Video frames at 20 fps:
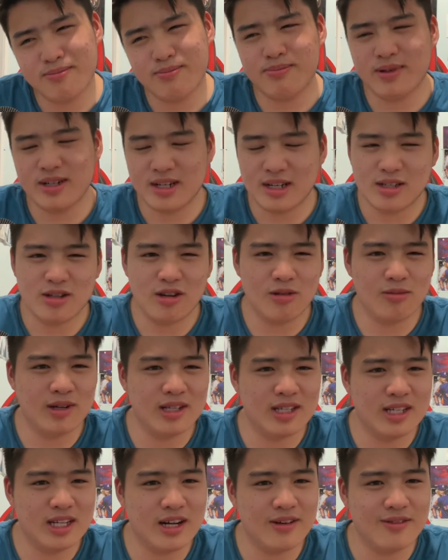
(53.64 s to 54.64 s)
But his home
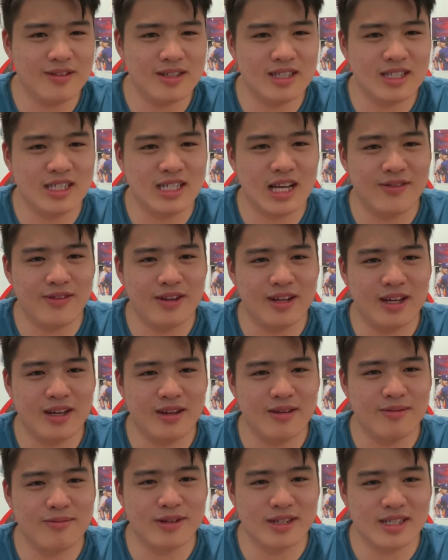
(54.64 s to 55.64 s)
run did have a 7%
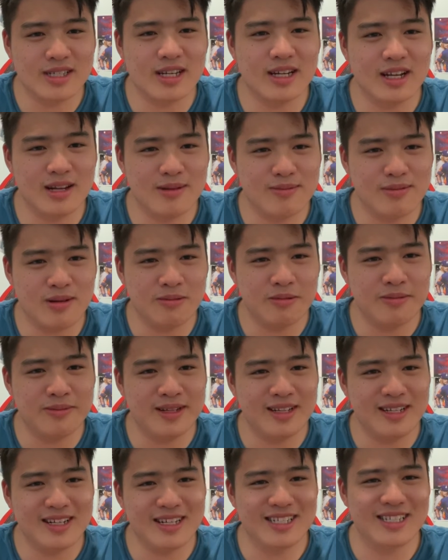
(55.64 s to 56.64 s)
hit
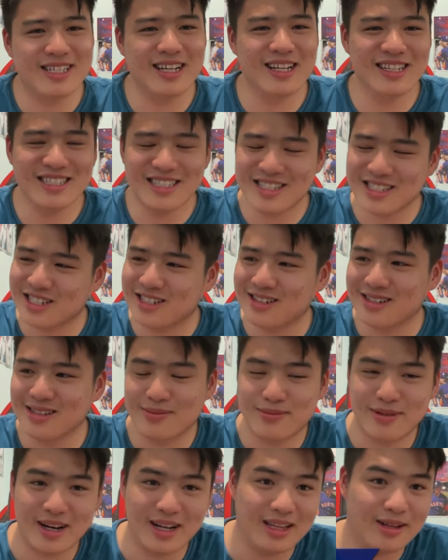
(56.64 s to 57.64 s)
probability. So let's just go
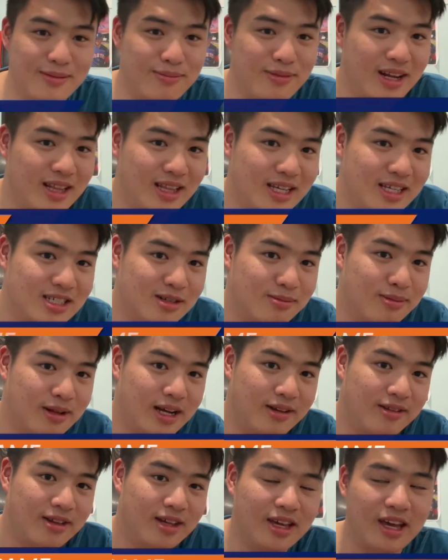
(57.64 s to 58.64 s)
with Brantley. Brantley is your
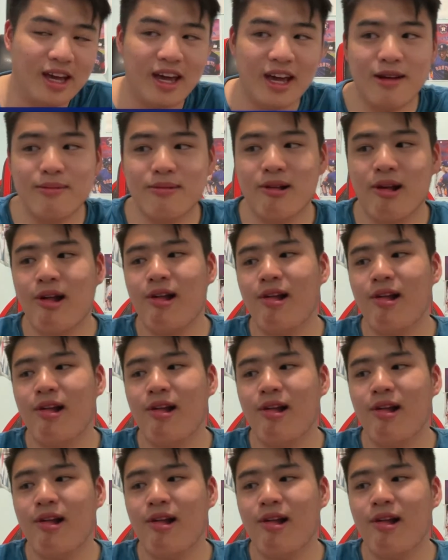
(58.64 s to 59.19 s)
player of the game.